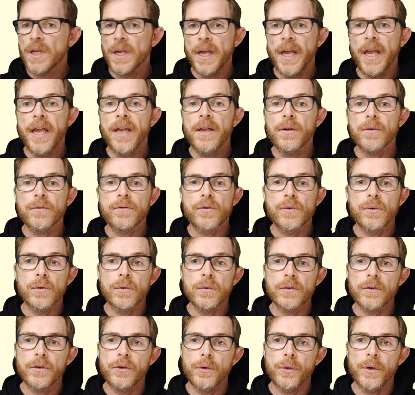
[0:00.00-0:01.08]
And of
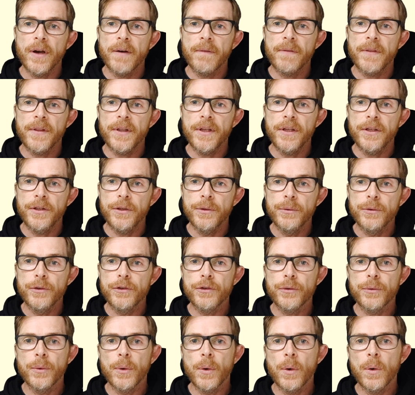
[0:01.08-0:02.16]
course, you have the
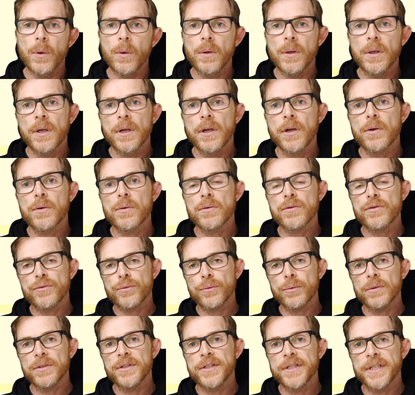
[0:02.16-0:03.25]
usual
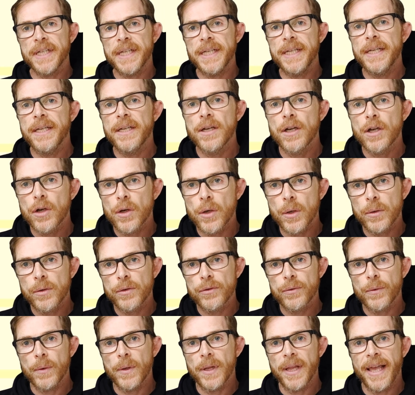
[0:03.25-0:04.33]
CTRL+C,
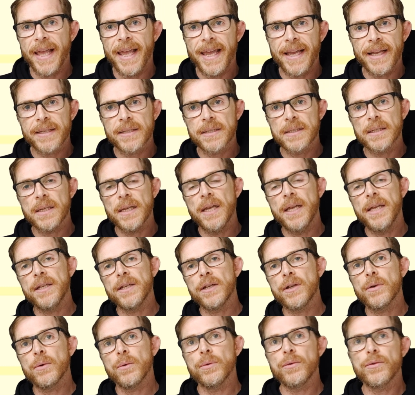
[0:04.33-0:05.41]
CTRL+X, and
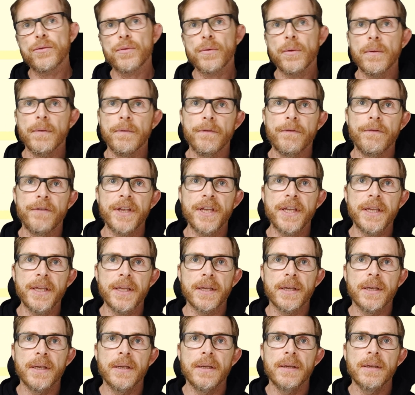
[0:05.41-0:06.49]
CTRL+V
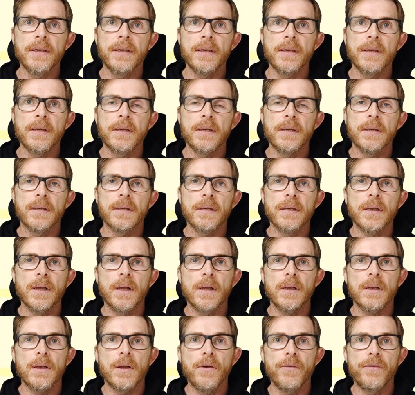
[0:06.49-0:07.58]

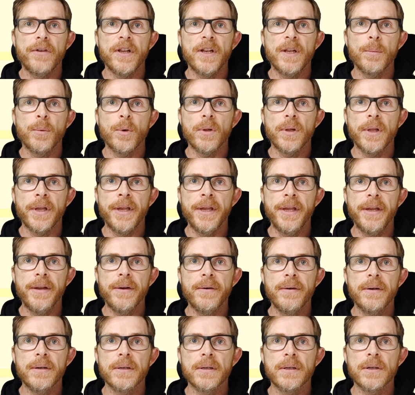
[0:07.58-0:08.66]
available
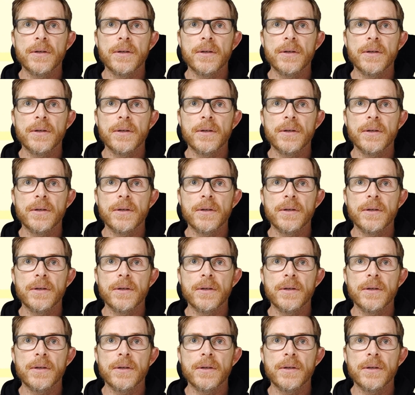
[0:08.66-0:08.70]
here.